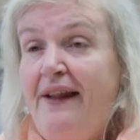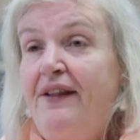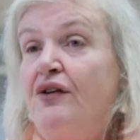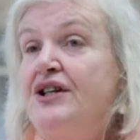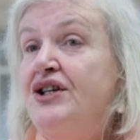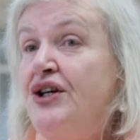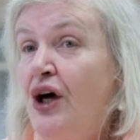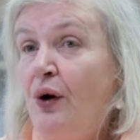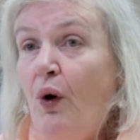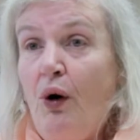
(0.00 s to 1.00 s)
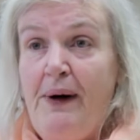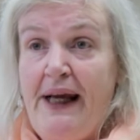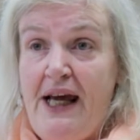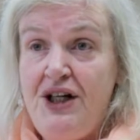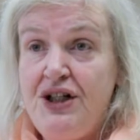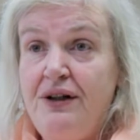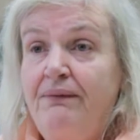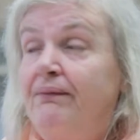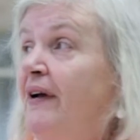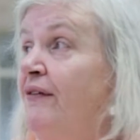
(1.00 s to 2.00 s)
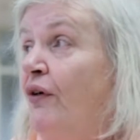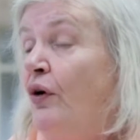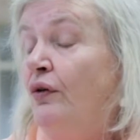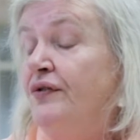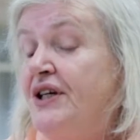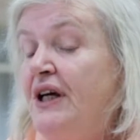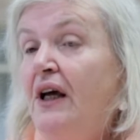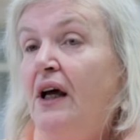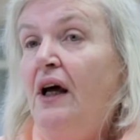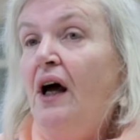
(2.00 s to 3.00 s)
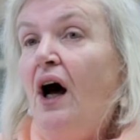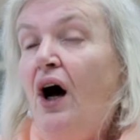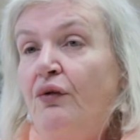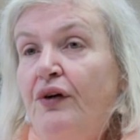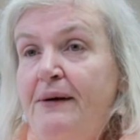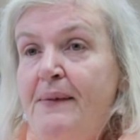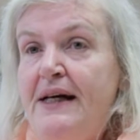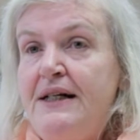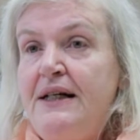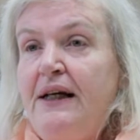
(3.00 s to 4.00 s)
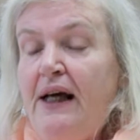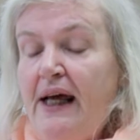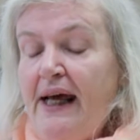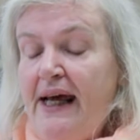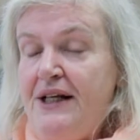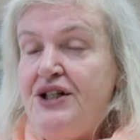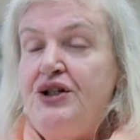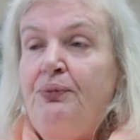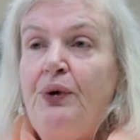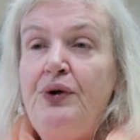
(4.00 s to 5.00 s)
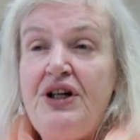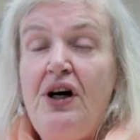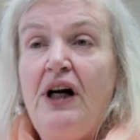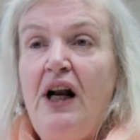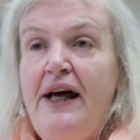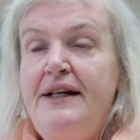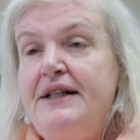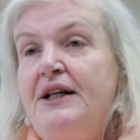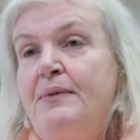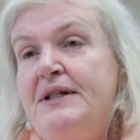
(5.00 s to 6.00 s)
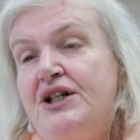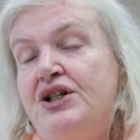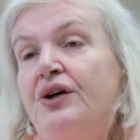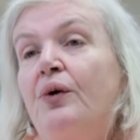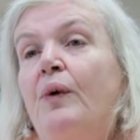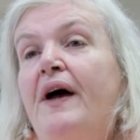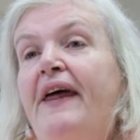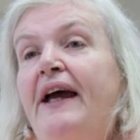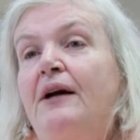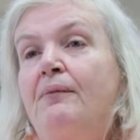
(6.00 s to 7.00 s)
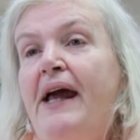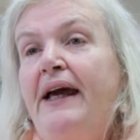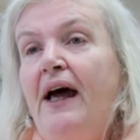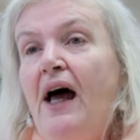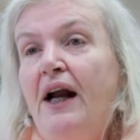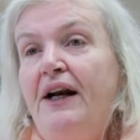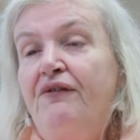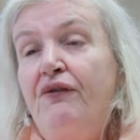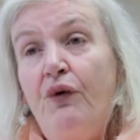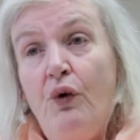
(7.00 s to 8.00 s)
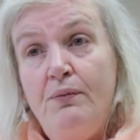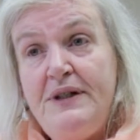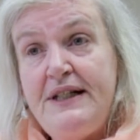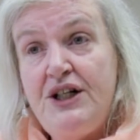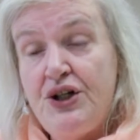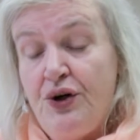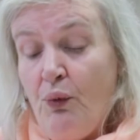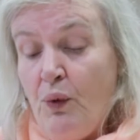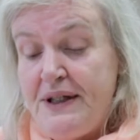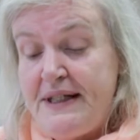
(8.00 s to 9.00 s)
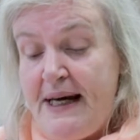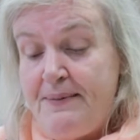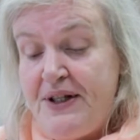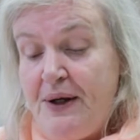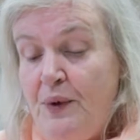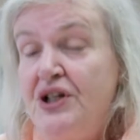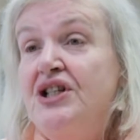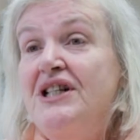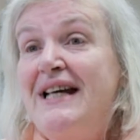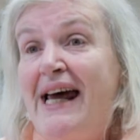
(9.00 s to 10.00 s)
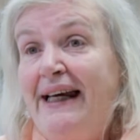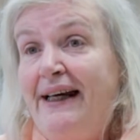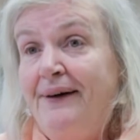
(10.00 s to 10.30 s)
there is no obligation involved. Our remit is to put our clients in a position where they can make an informed decision on what steps they wish to take.